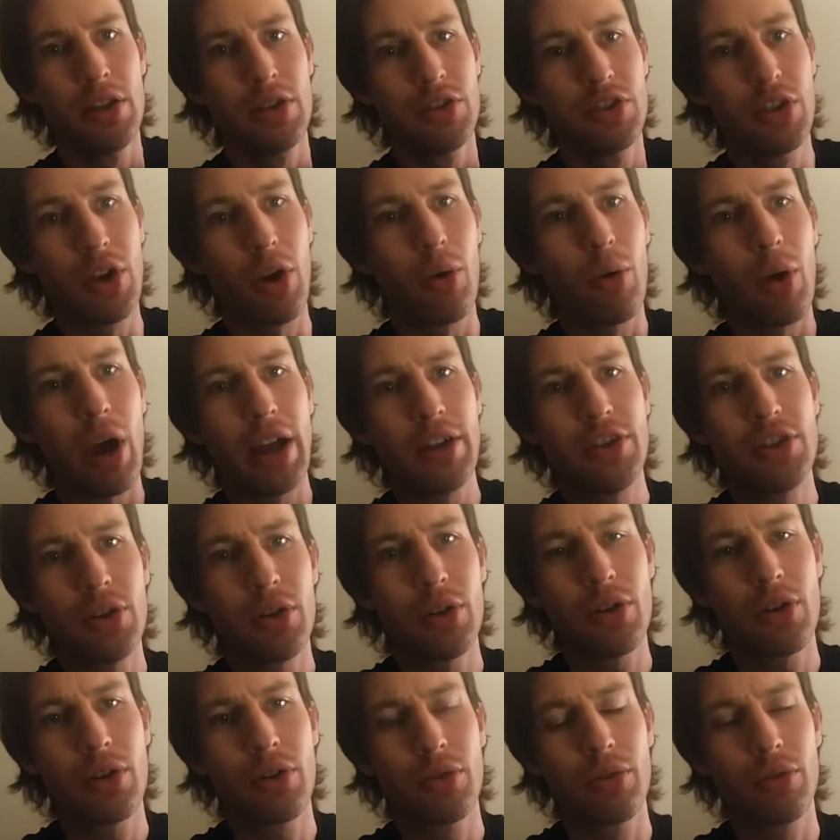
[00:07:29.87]
So I
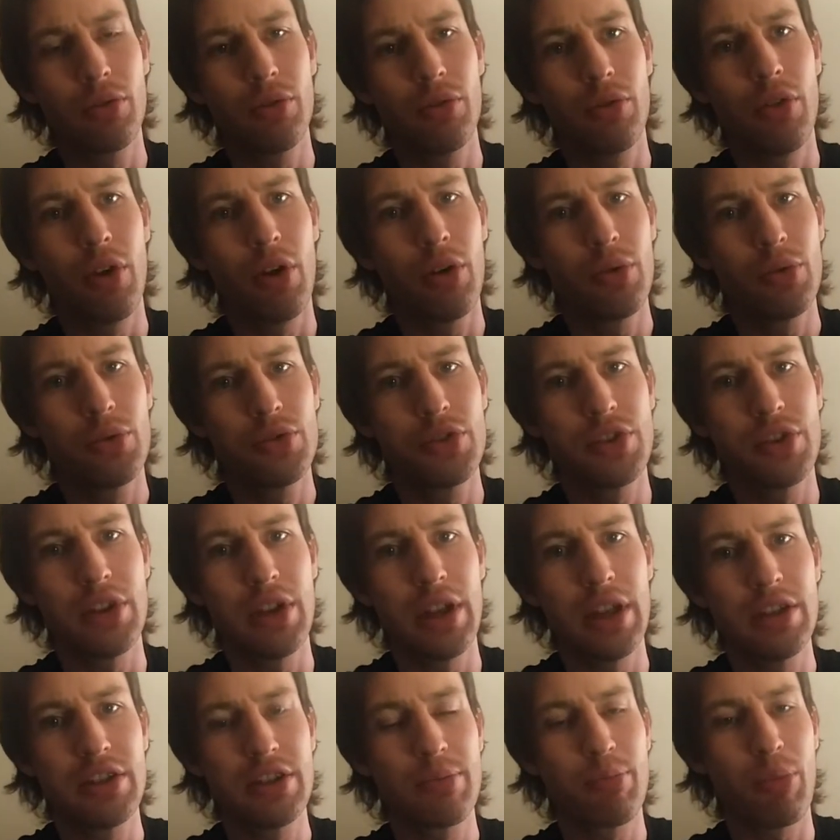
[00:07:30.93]
took those
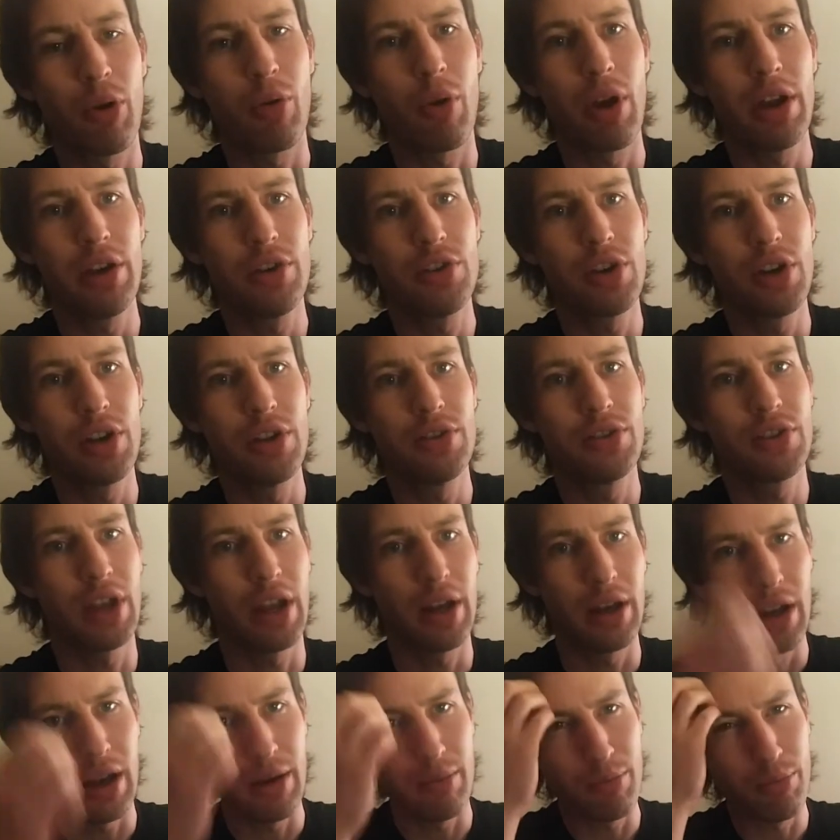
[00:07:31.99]
inspirations
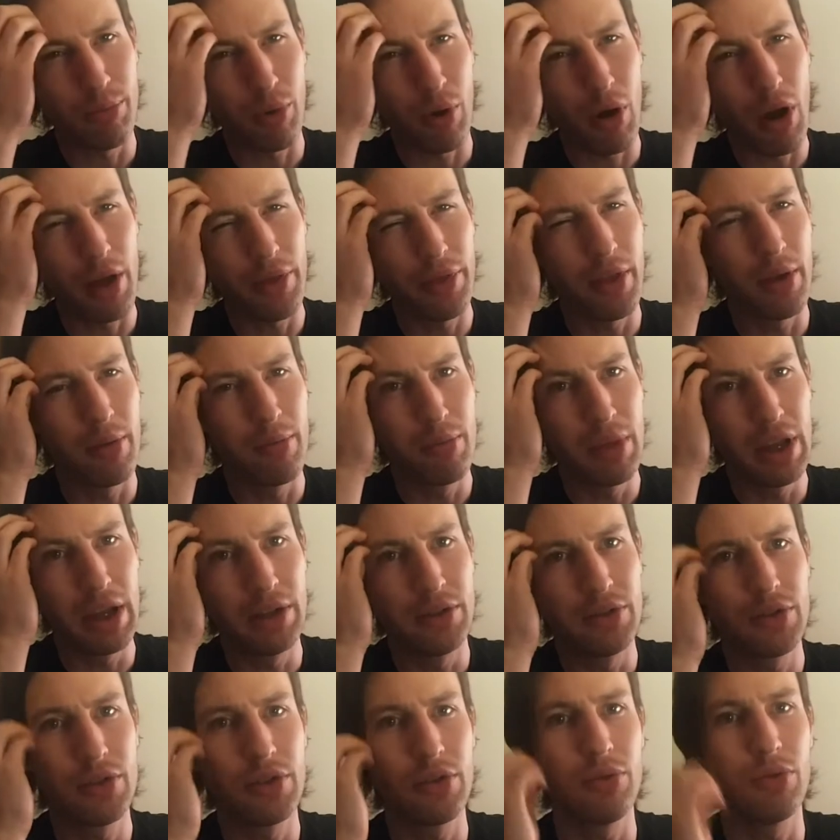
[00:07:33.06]
and brought them
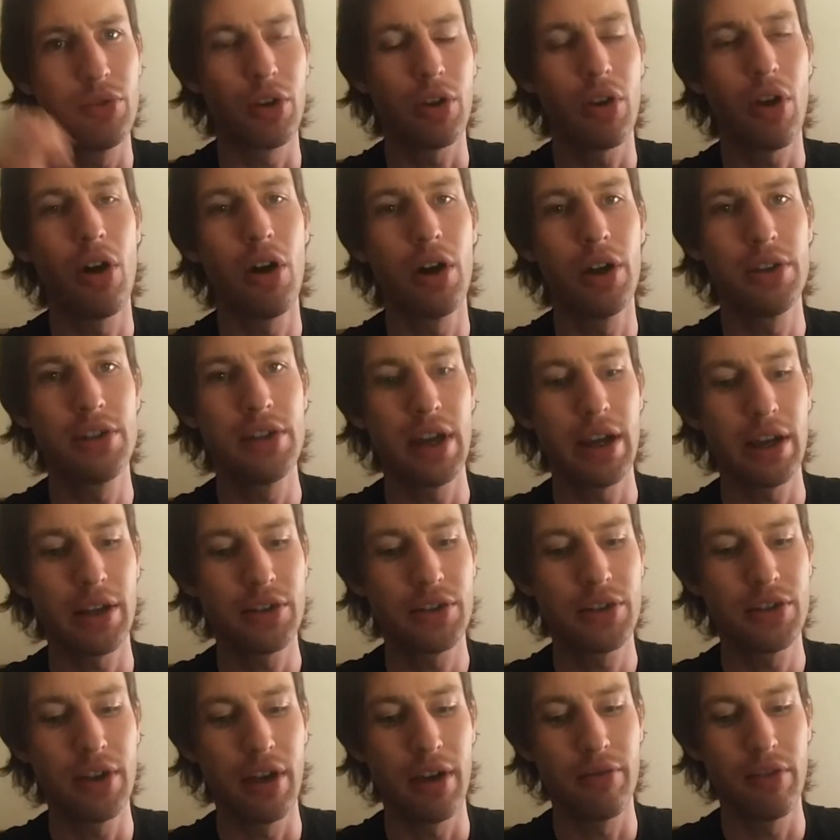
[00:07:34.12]
into the
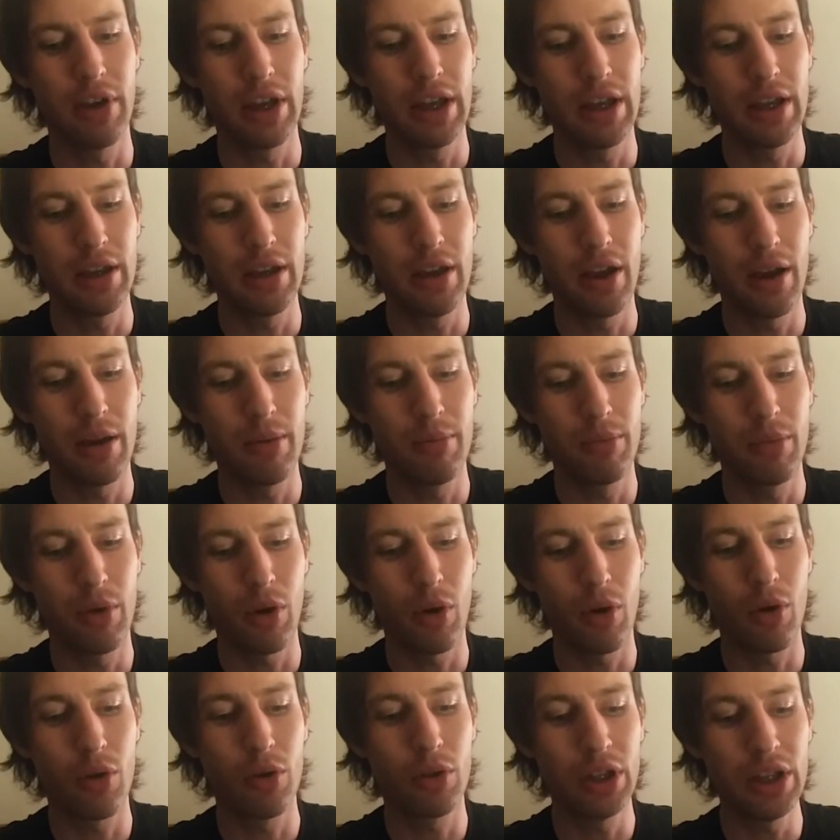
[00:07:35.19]
context of a
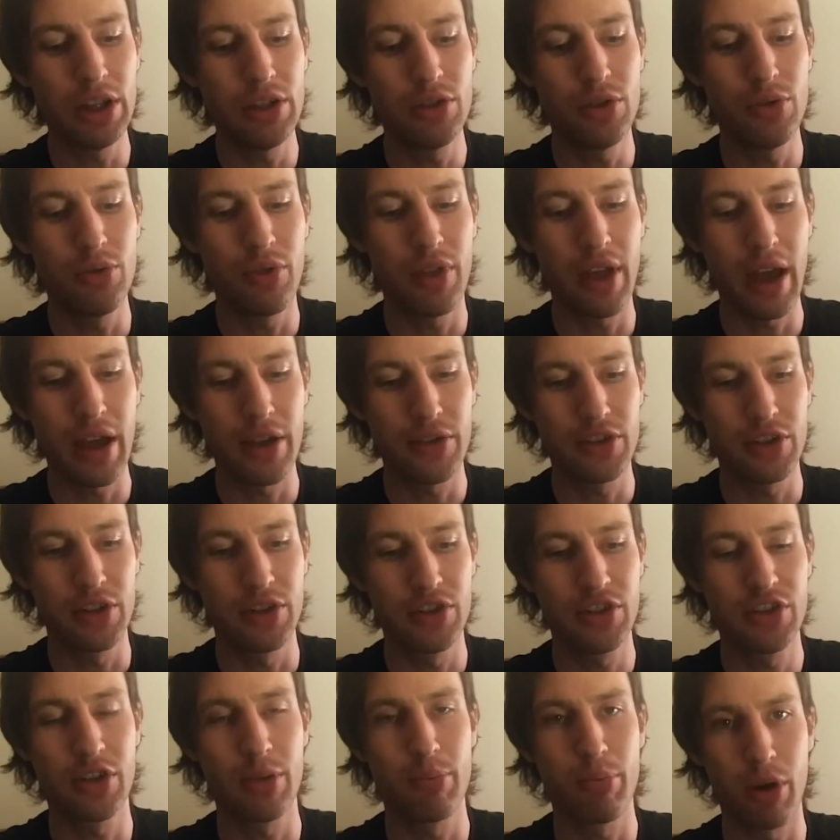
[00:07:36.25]
early 2000s
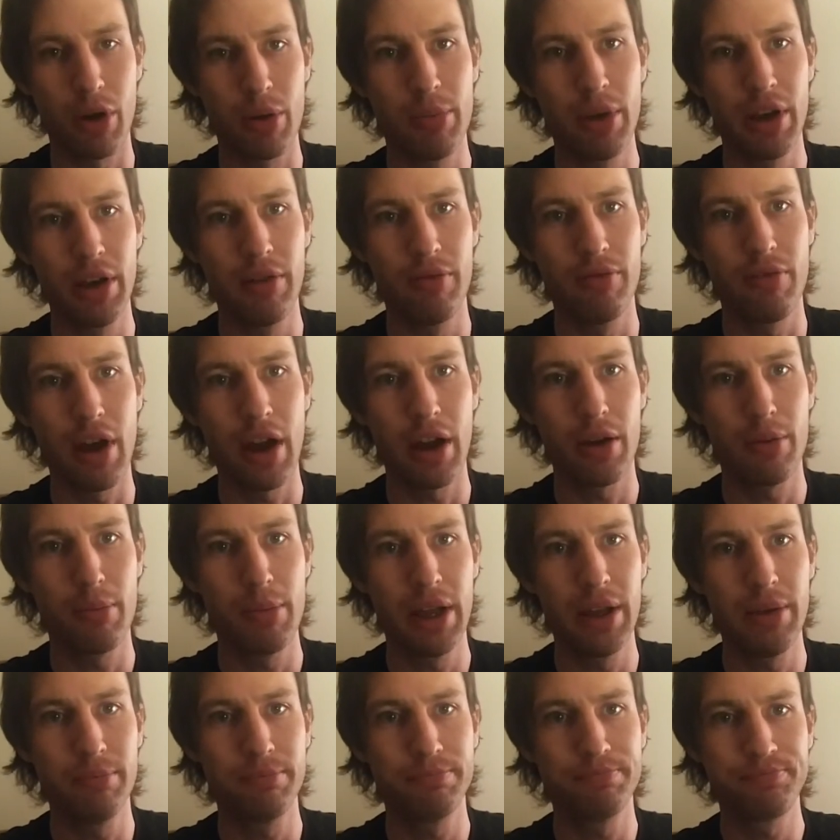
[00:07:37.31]
suburban
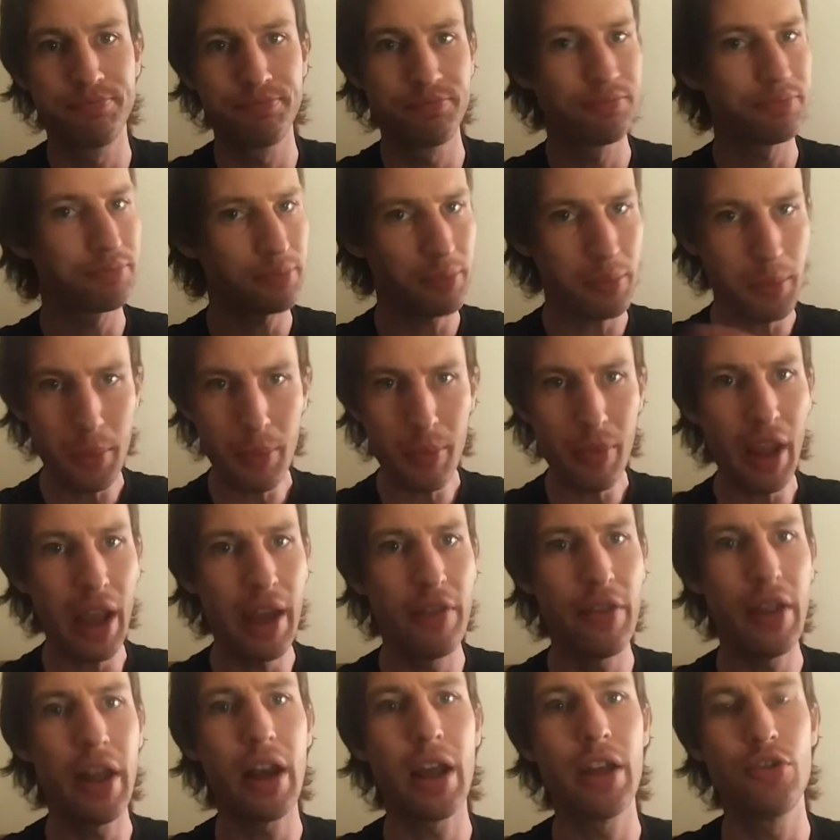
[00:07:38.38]
environment.
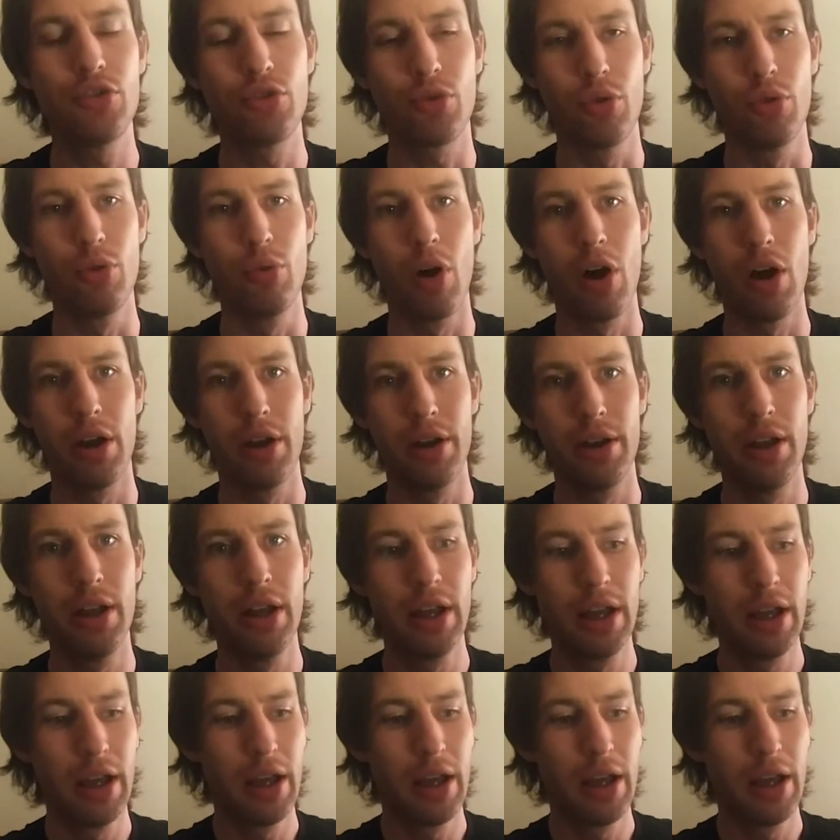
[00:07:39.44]
And then I drew on,